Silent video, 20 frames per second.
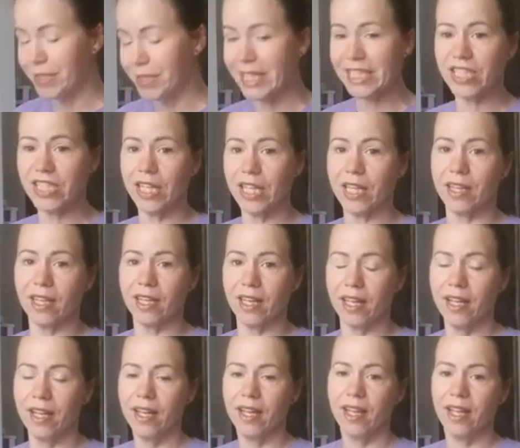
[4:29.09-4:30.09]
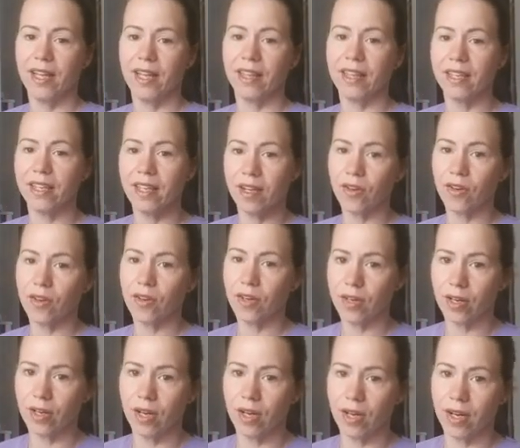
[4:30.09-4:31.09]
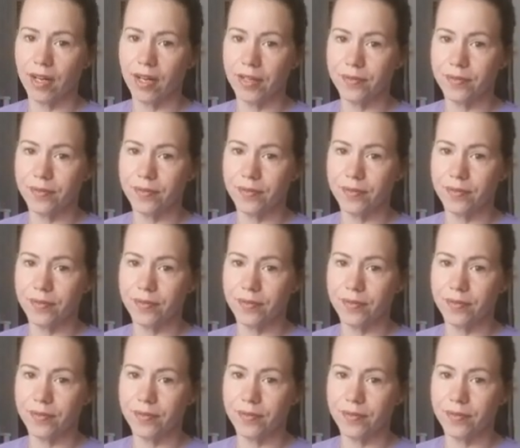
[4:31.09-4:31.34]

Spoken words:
teaching the younger